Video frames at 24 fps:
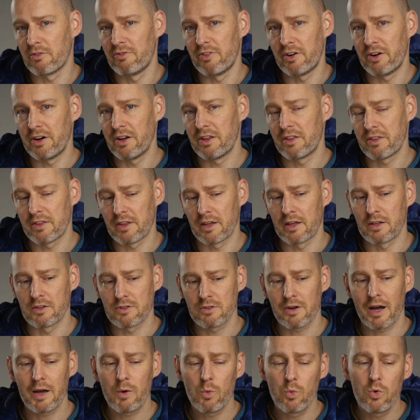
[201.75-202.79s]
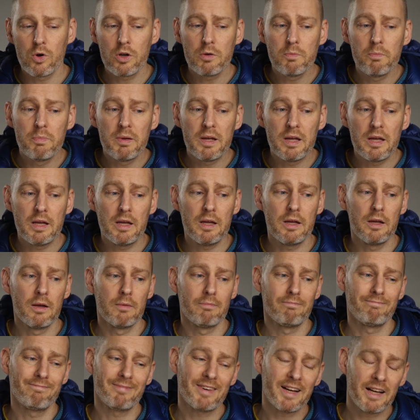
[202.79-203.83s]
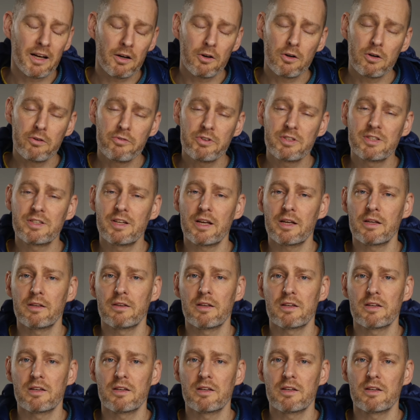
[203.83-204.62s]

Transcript: very thin, so I would be kind of nervous taking